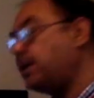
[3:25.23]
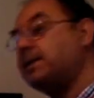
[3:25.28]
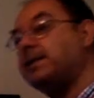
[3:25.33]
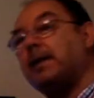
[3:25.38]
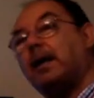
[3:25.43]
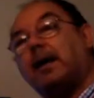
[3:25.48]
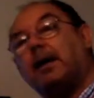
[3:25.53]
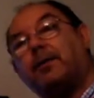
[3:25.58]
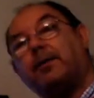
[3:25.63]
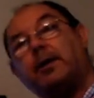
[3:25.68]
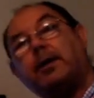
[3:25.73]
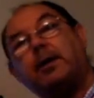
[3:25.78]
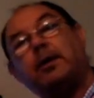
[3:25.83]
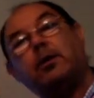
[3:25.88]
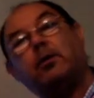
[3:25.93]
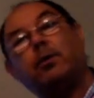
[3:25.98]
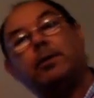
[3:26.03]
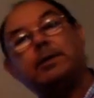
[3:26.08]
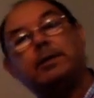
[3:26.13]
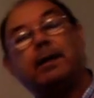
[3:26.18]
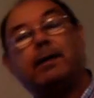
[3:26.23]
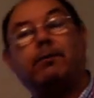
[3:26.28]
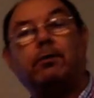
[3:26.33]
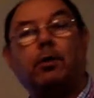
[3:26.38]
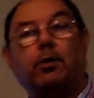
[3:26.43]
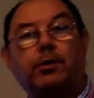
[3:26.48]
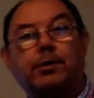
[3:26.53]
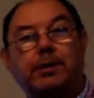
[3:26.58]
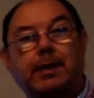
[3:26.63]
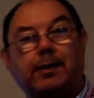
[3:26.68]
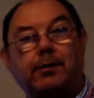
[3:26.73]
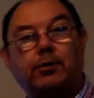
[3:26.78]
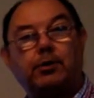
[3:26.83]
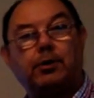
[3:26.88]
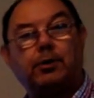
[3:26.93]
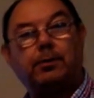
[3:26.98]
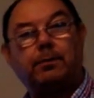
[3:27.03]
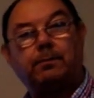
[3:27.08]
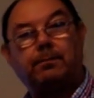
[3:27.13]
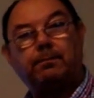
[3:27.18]
this area, you're going to have low
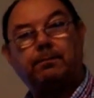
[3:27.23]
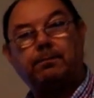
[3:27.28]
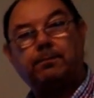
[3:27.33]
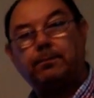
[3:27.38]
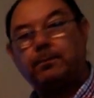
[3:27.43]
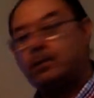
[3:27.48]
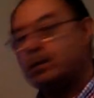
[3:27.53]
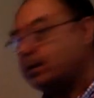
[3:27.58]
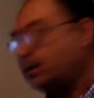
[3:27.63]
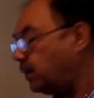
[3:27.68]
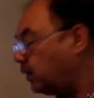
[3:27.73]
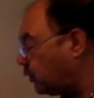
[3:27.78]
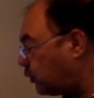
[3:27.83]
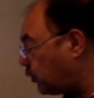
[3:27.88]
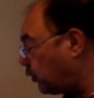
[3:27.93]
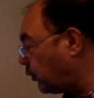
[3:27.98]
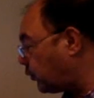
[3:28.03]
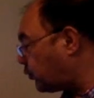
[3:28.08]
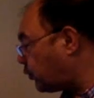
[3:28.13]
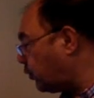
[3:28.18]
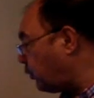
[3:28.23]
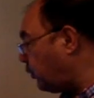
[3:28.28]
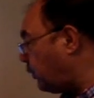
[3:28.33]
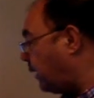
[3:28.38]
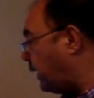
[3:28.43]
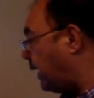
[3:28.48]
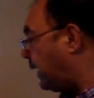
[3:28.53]
tension. So the truth